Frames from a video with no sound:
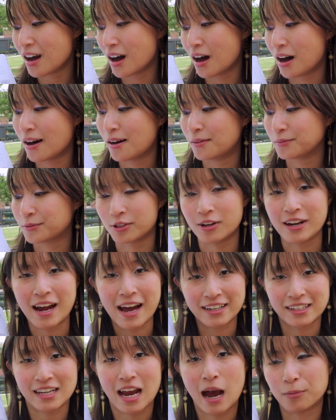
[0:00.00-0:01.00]
So I
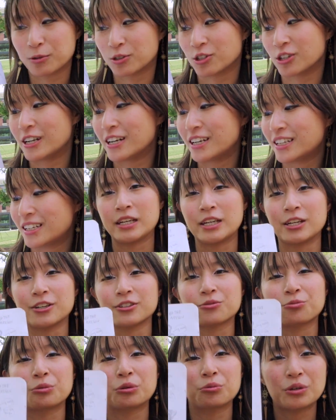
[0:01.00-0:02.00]
had to capture it.
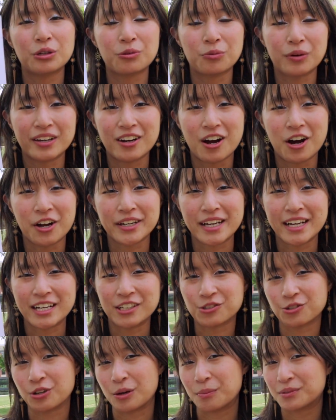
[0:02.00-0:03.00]
Here's when we went on
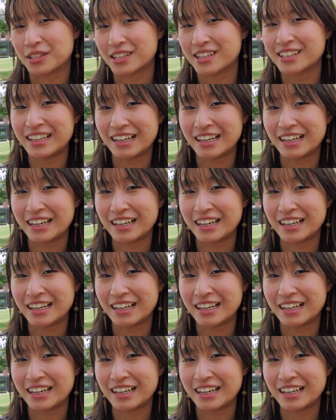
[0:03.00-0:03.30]
a trip to the